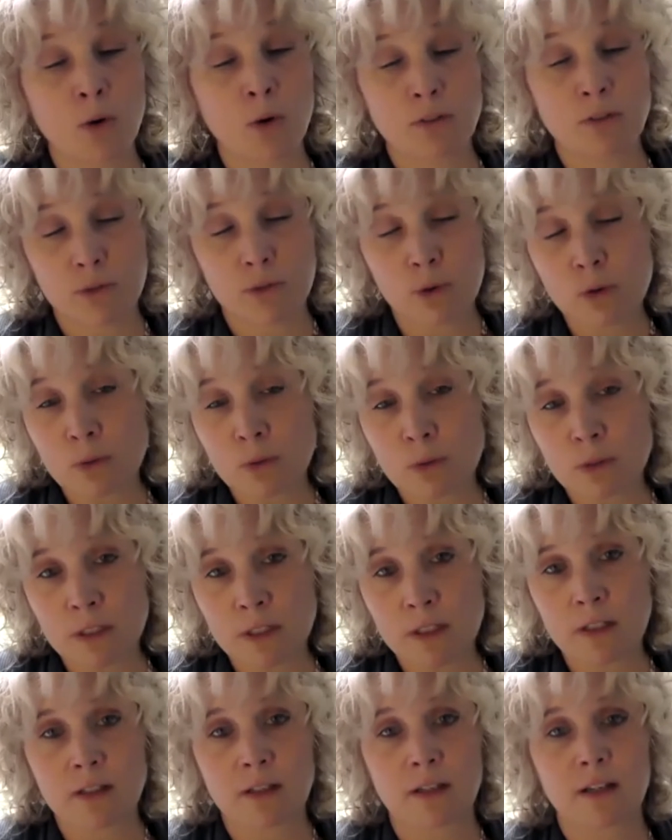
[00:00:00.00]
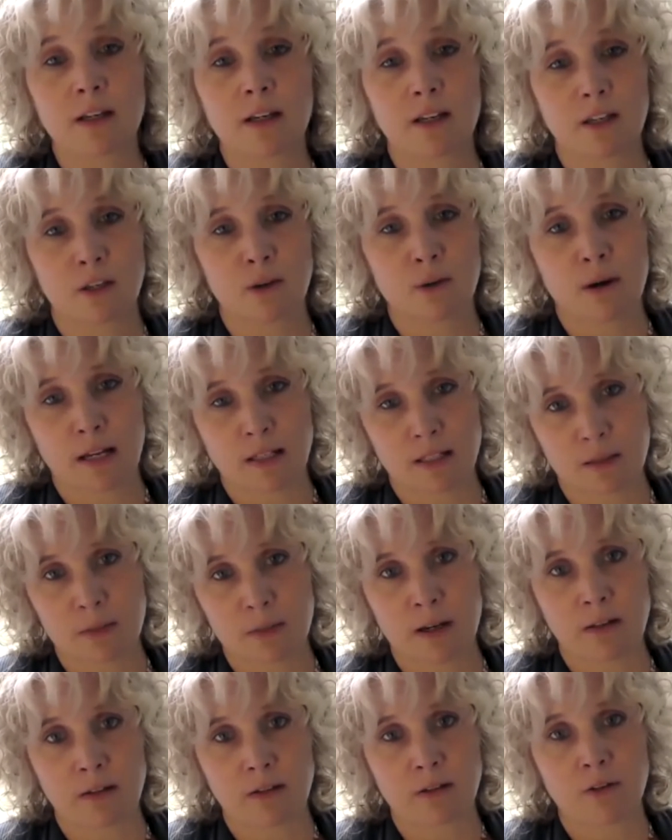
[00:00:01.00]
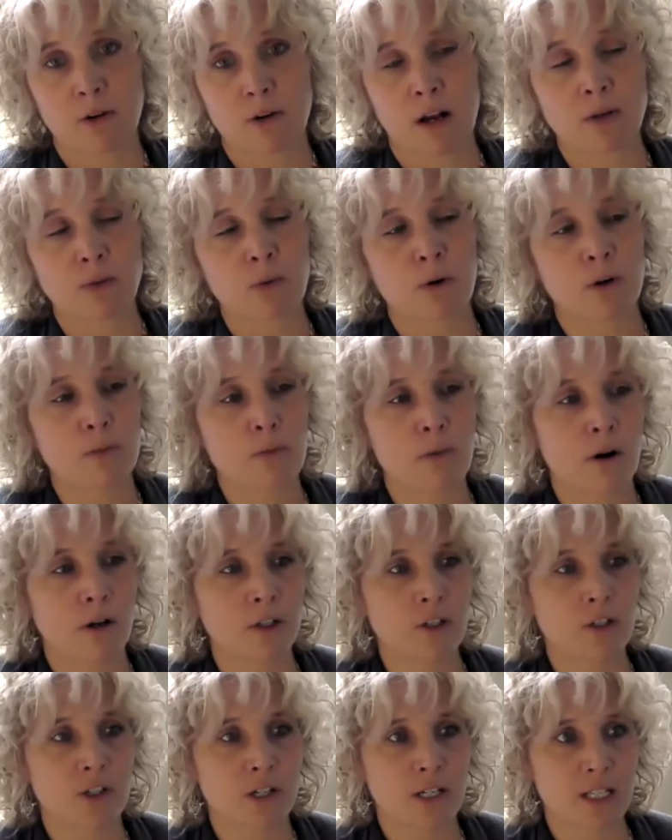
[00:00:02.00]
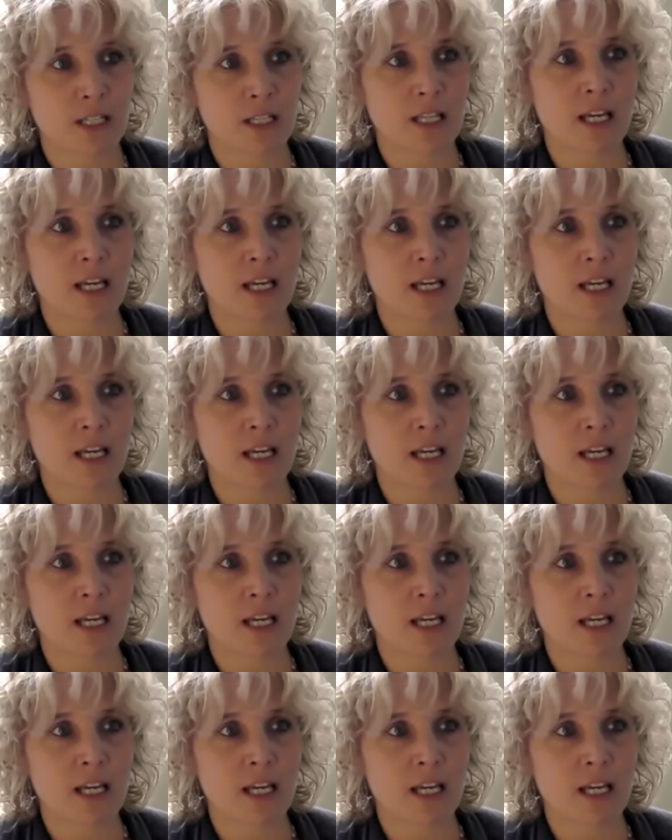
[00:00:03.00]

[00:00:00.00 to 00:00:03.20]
forward, you asked about groundwater monitoring,